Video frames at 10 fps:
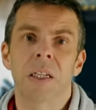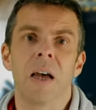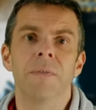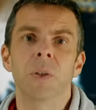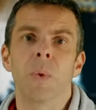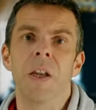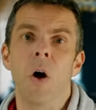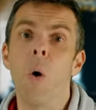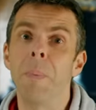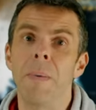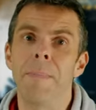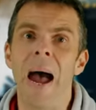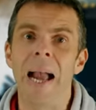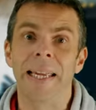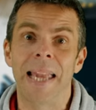gloves with an open
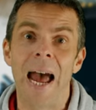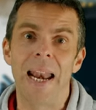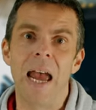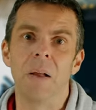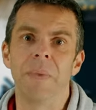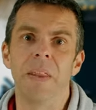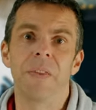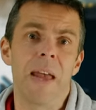back can help with